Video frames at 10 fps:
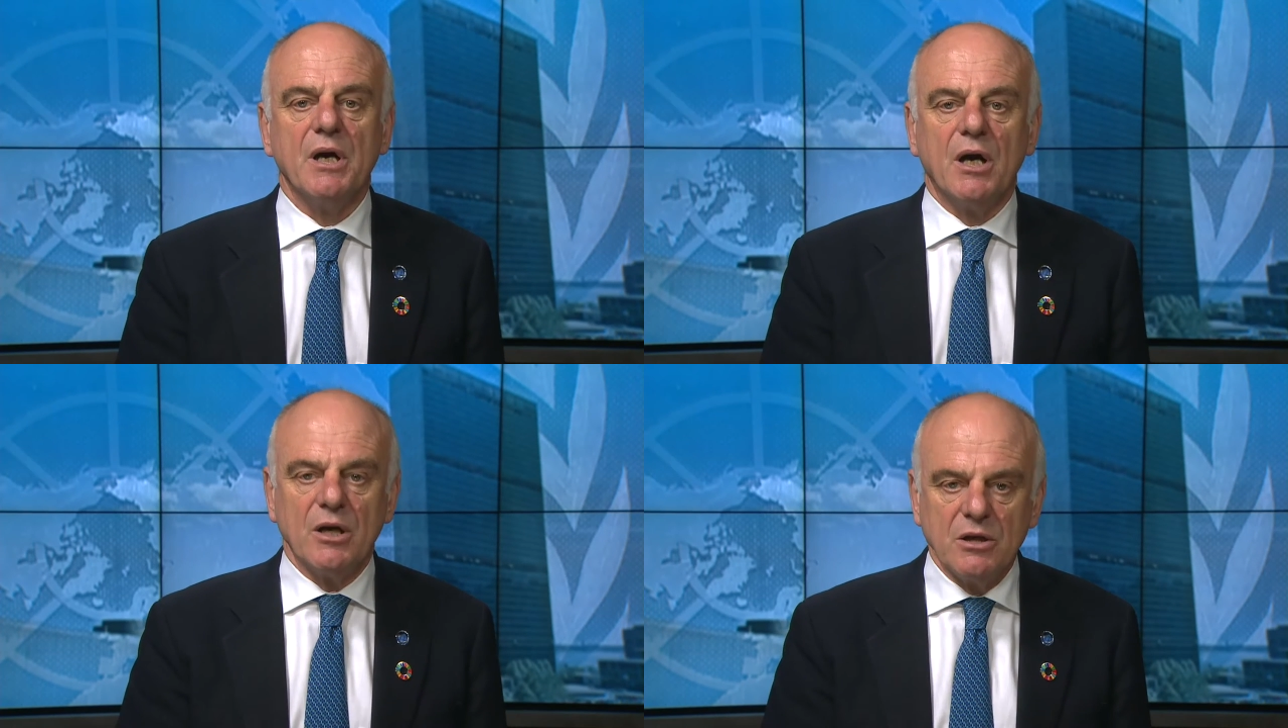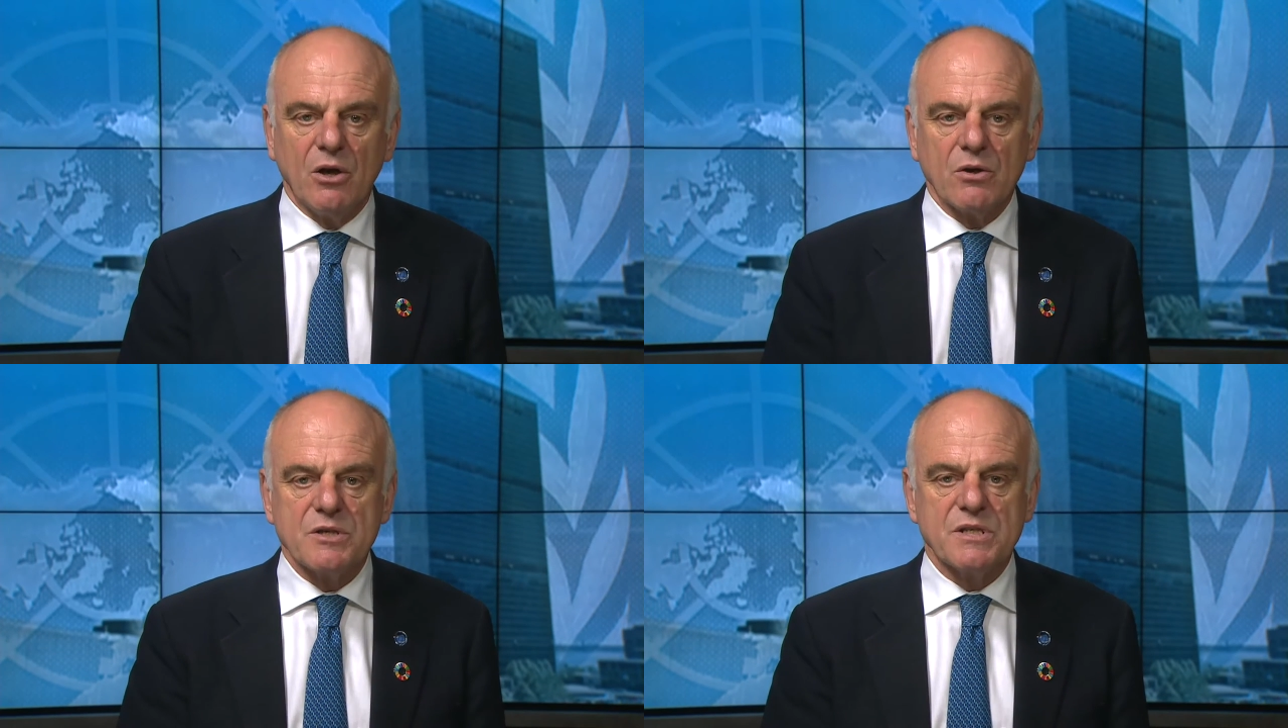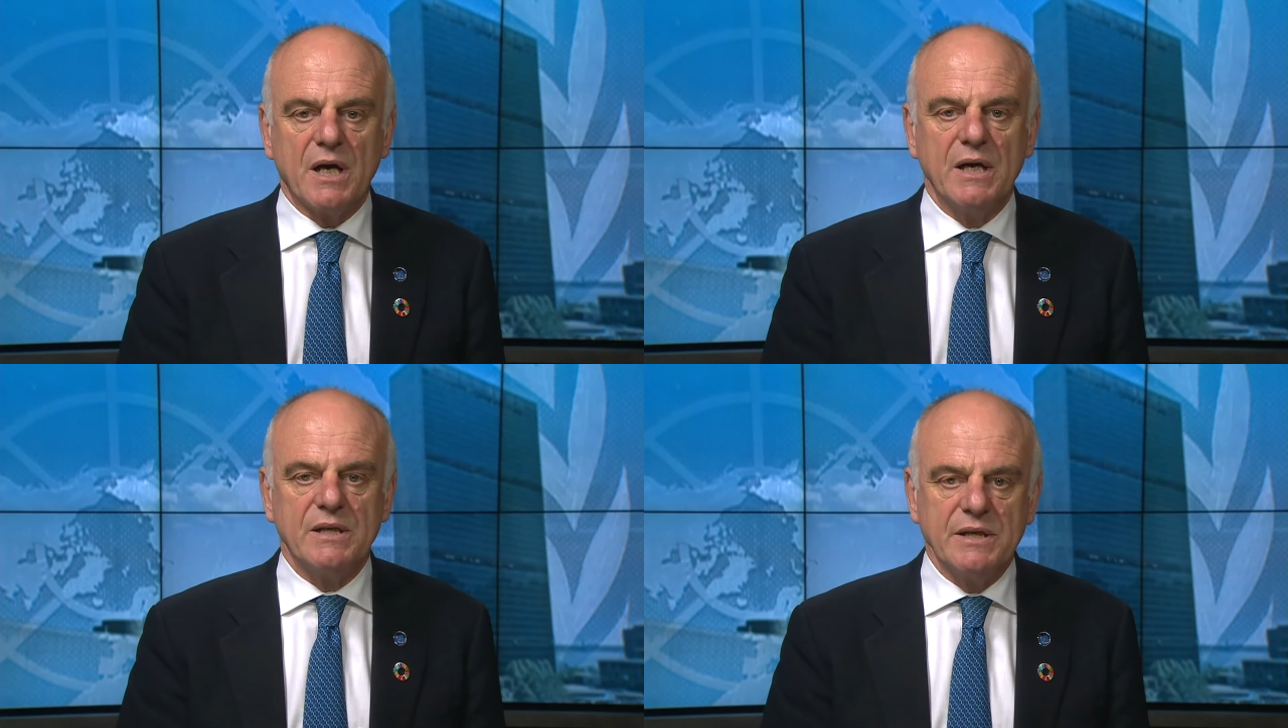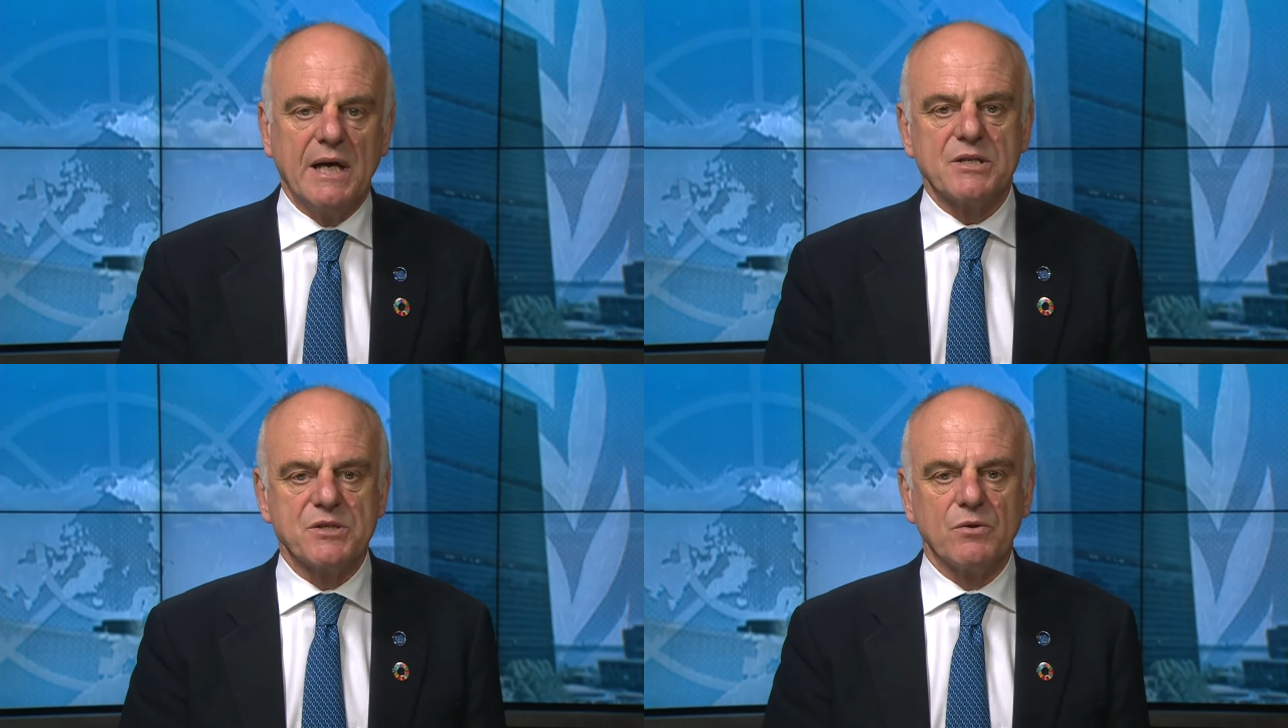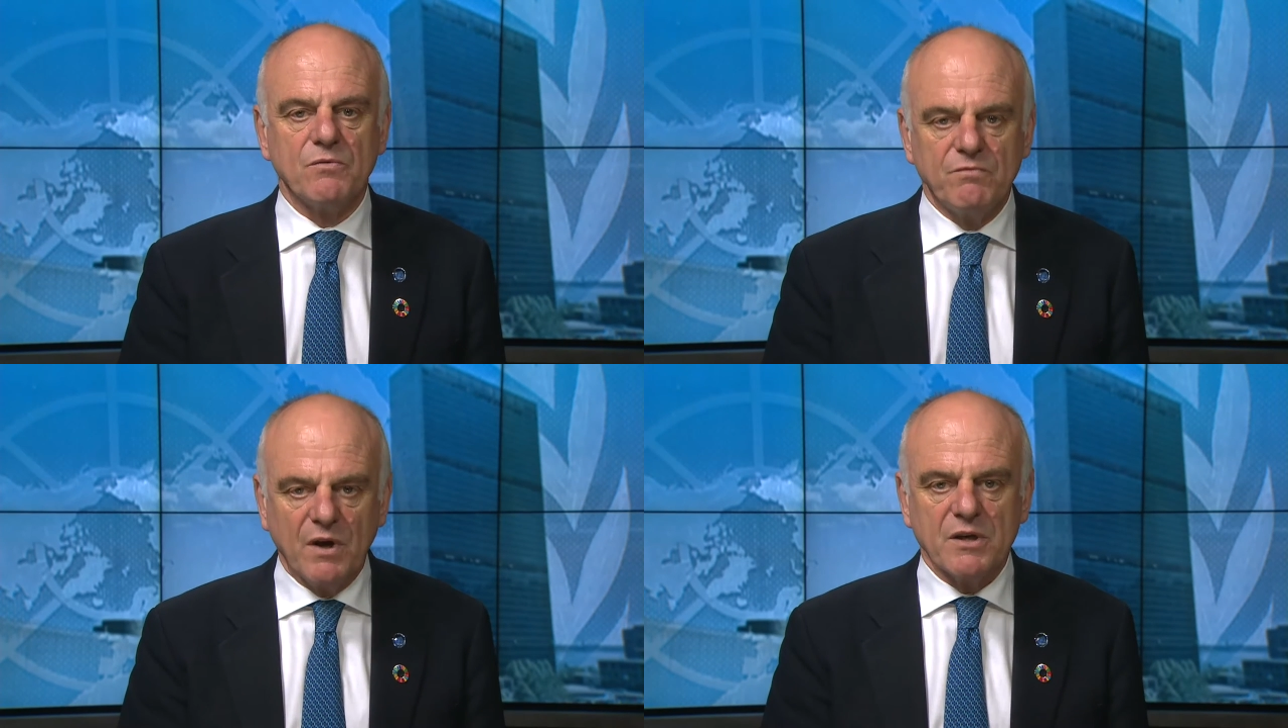alongside national
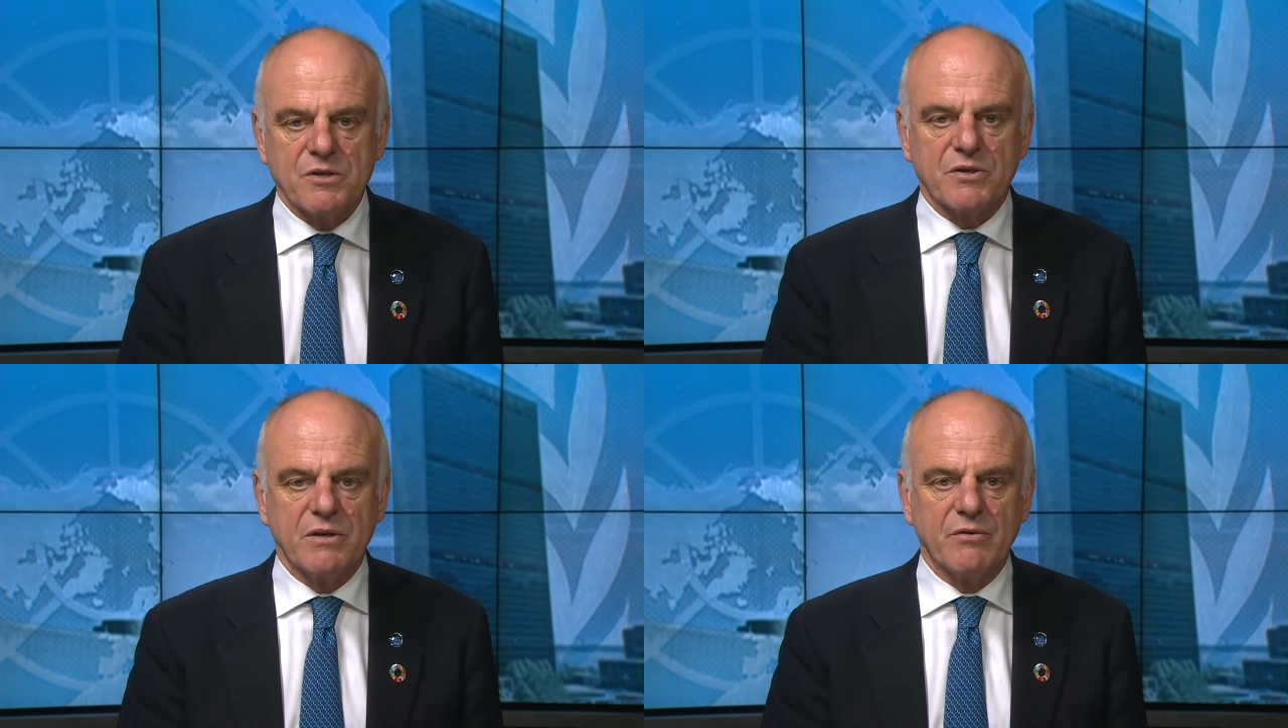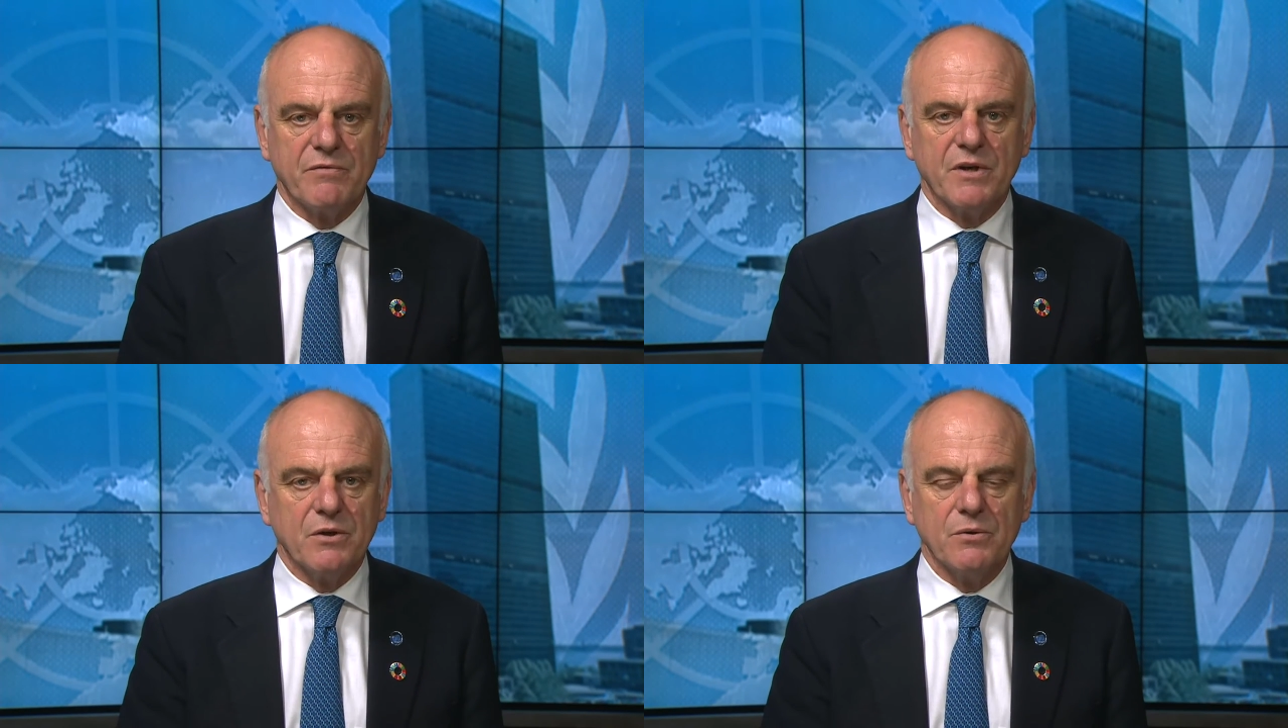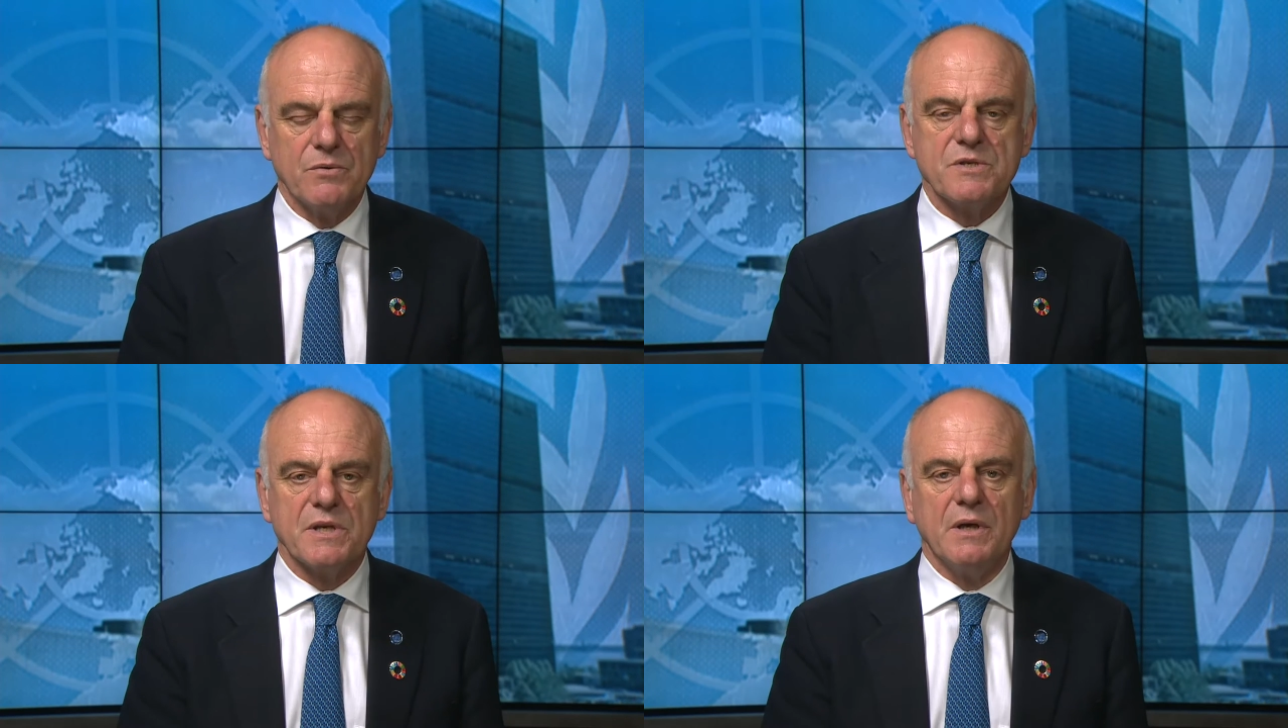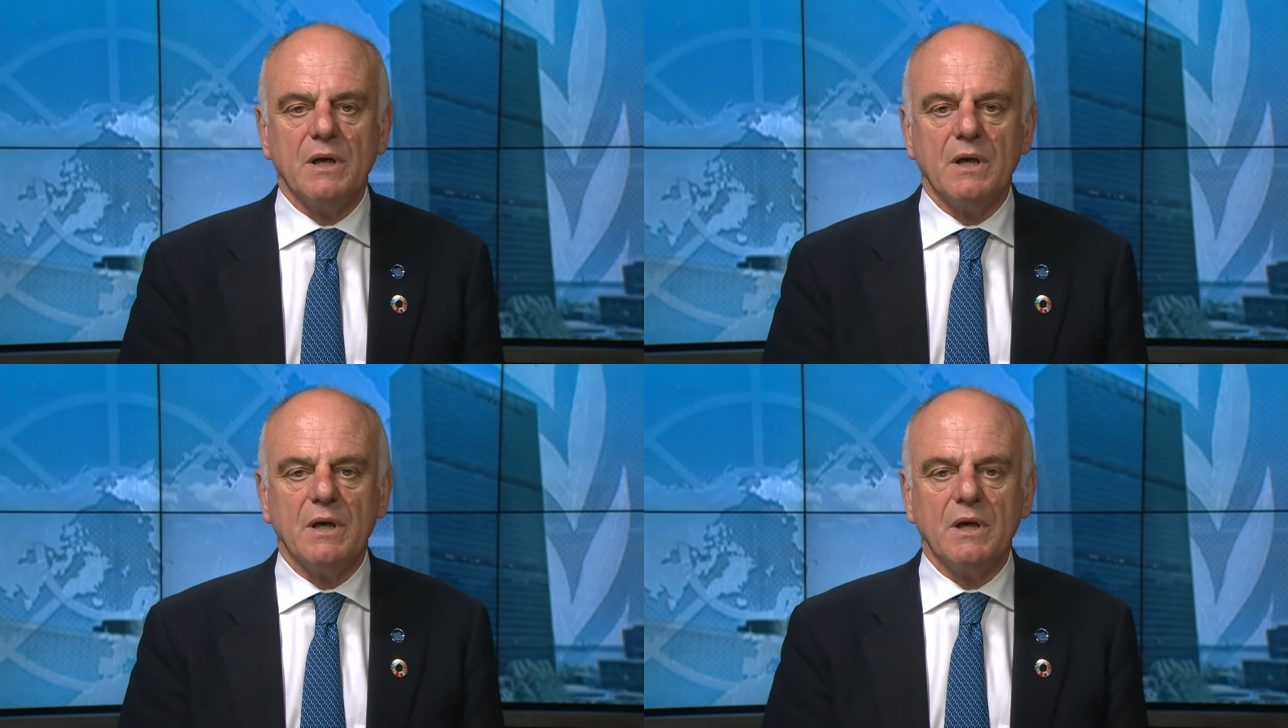voluntary reviews